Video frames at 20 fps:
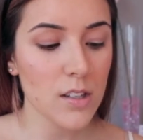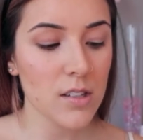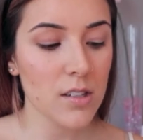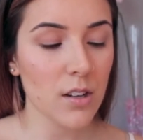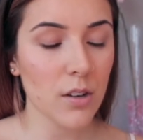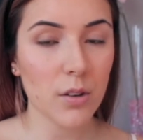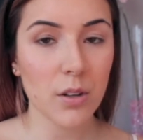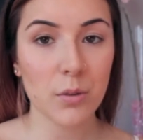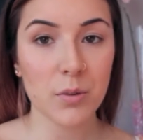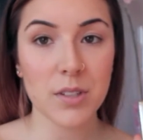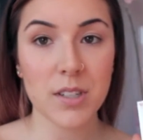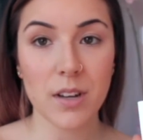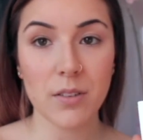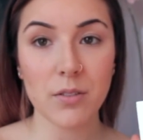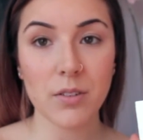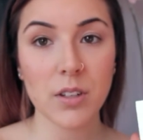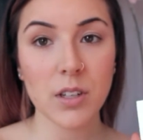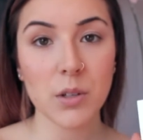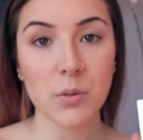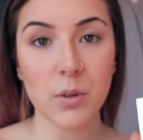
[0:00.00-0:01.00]
So it would
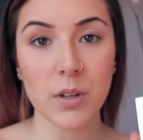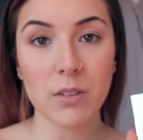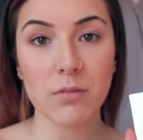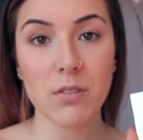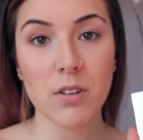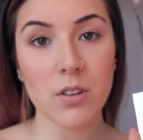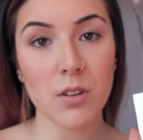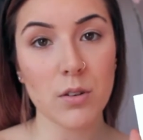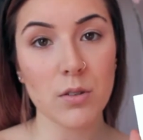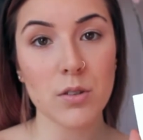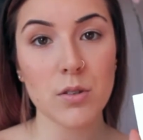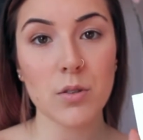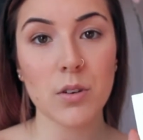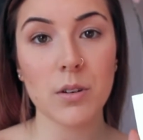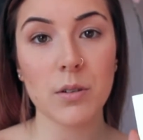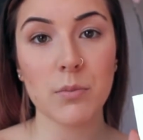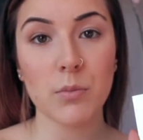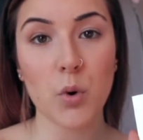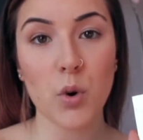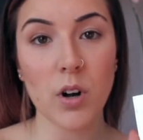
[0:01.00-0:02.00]
definitely work for those who
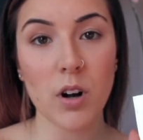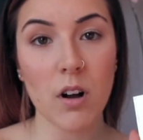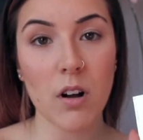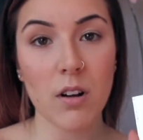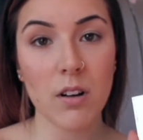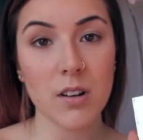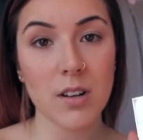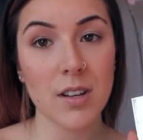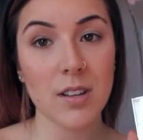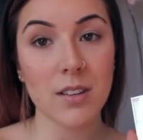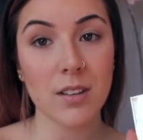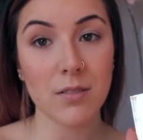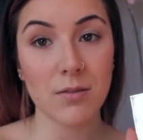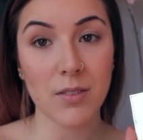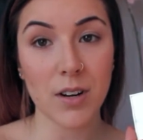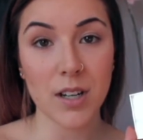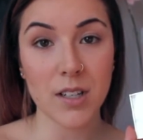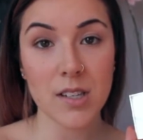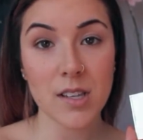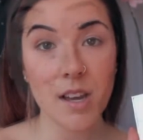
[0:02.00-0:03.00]
are more on the
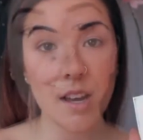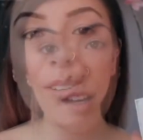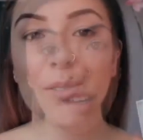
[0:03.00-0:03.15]
fair side.